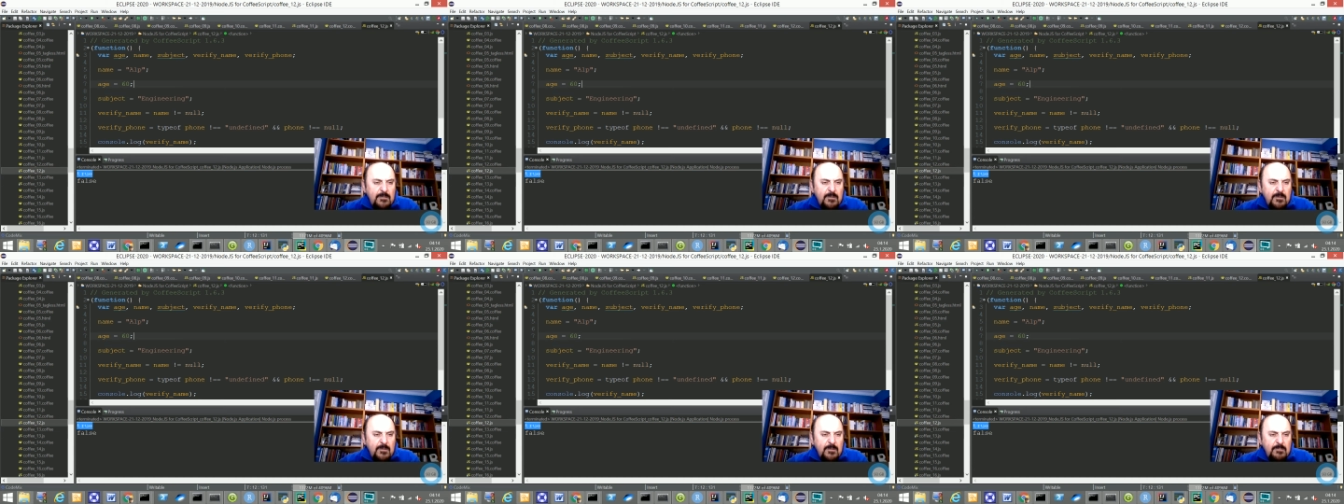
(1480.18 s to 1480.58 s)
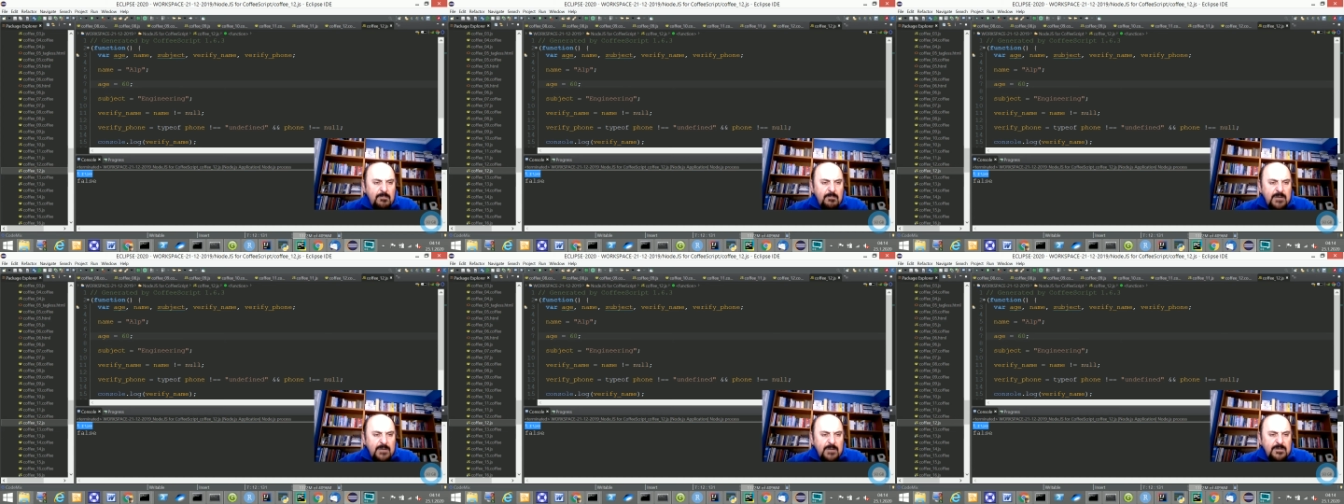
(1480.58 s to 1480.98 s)

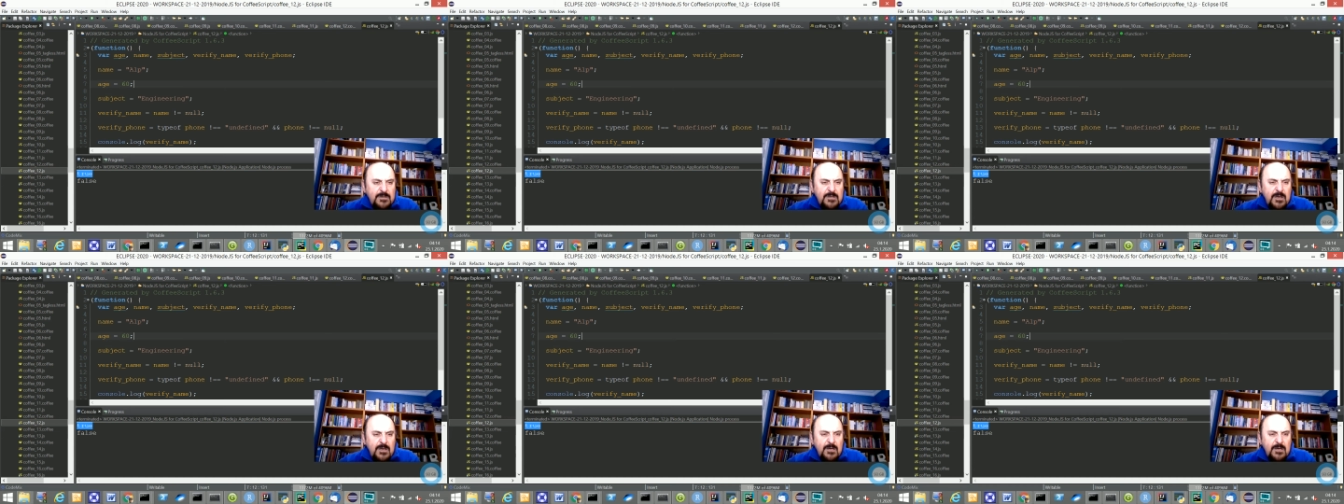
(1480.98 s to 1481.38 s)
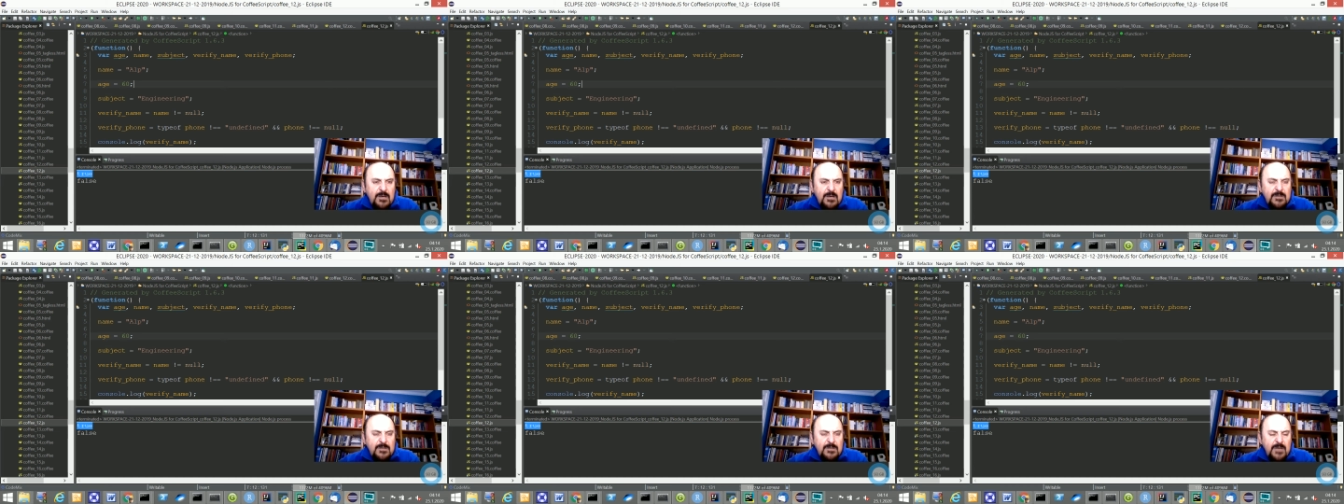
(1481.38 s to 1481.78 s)
that's
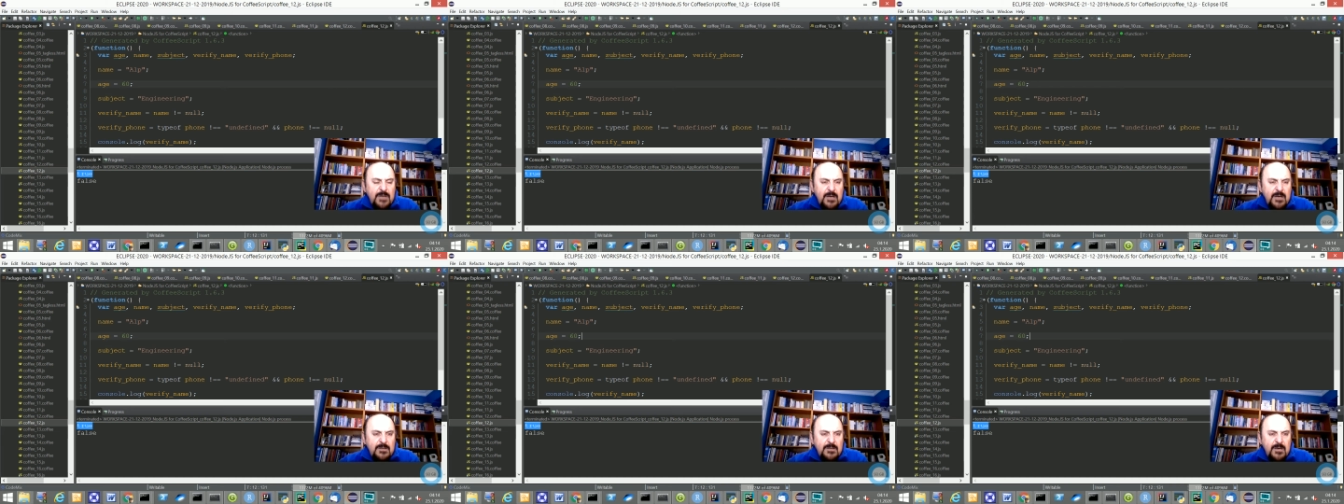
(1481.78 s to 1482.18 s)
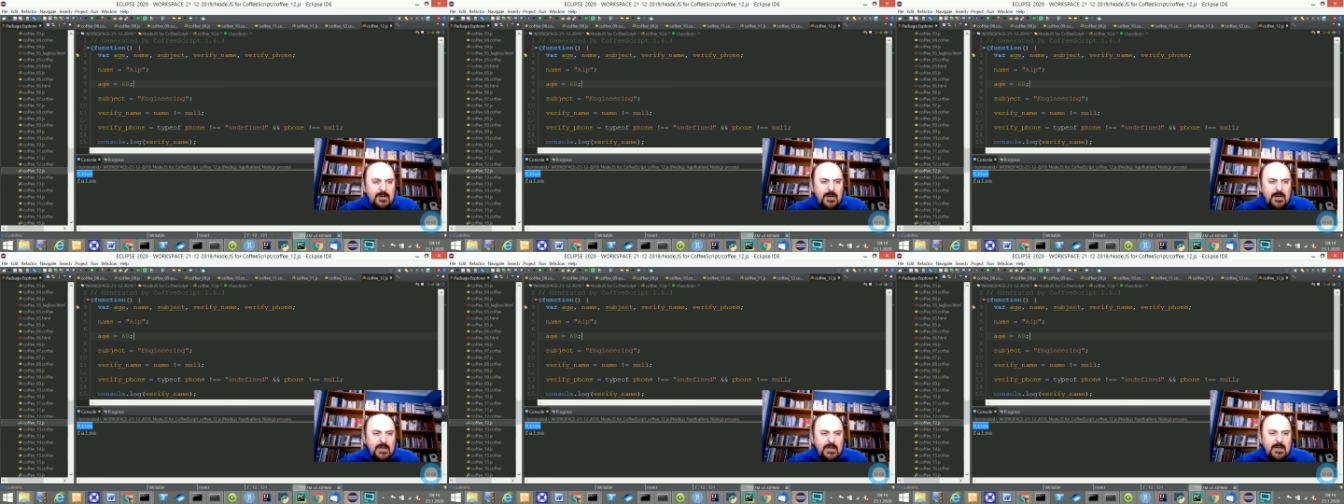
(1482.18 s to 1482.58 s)
assigned
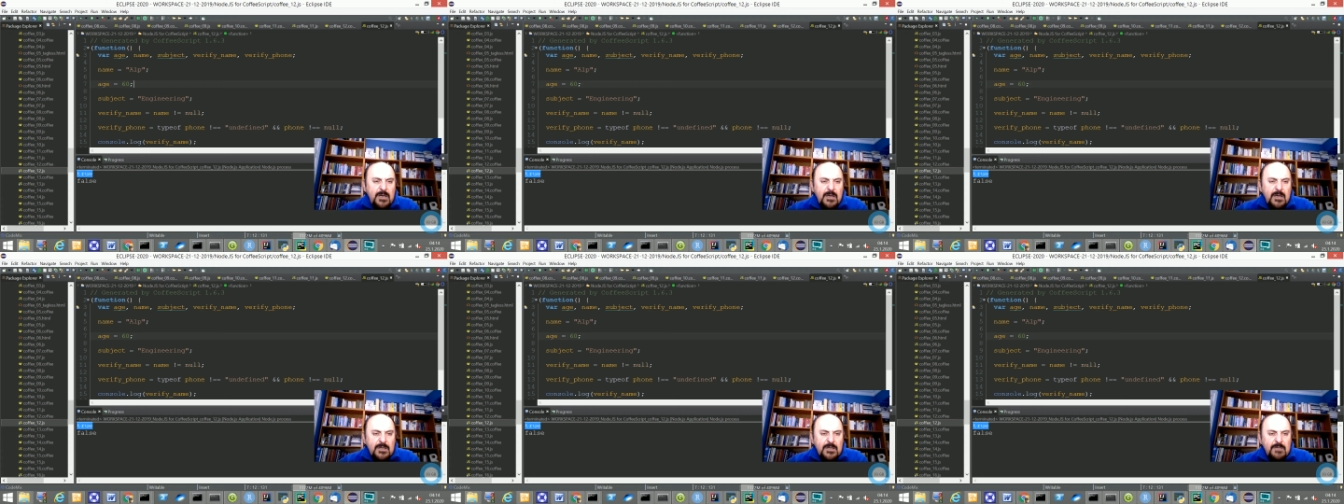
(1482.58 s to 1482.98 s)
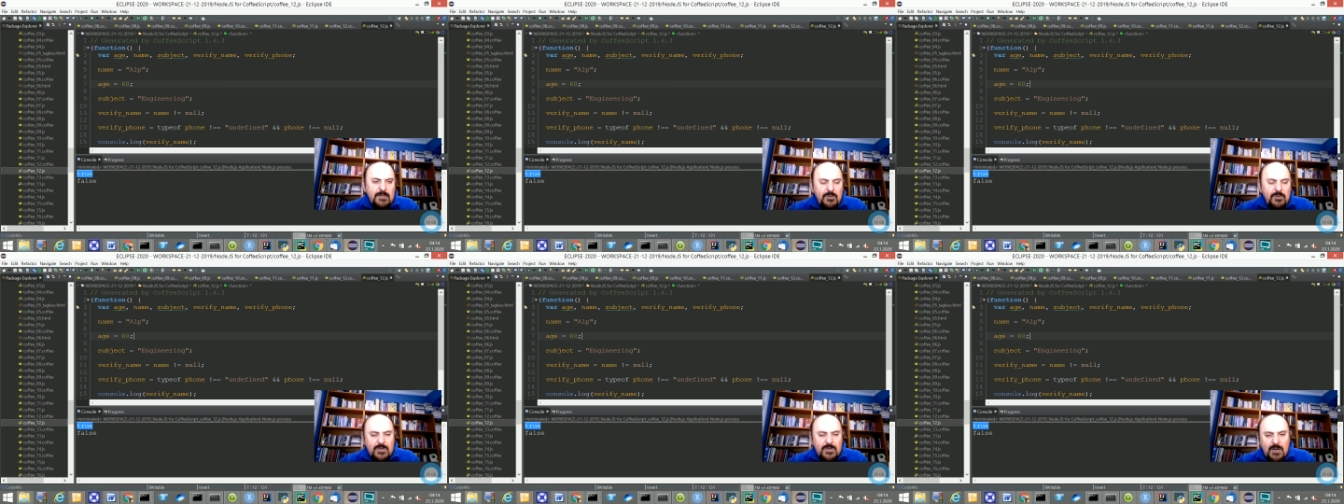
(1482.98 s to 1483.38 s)
any telephone
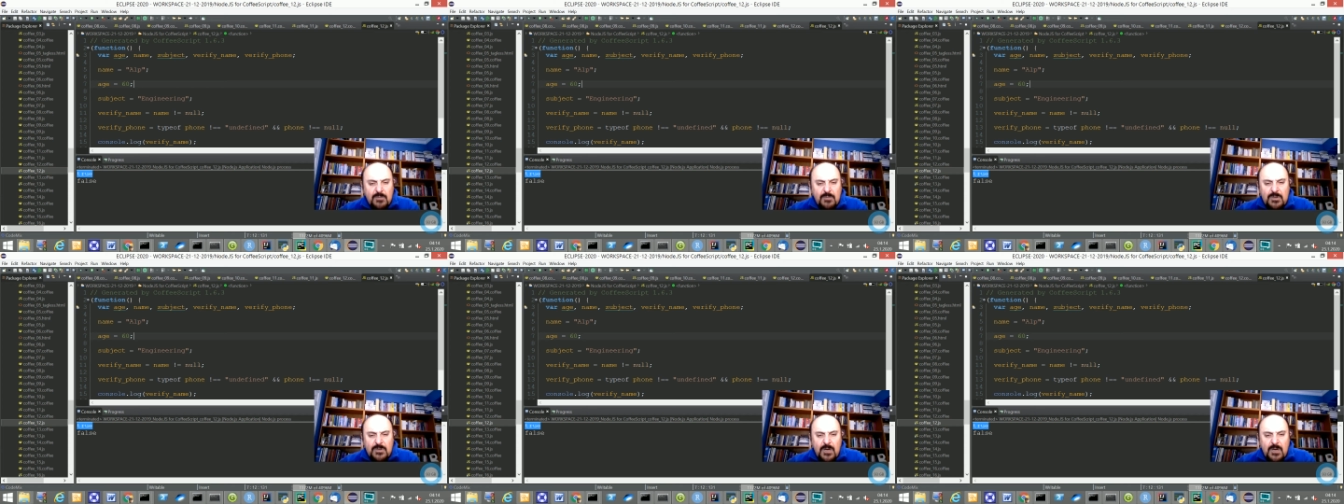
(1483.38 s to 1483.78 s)
number,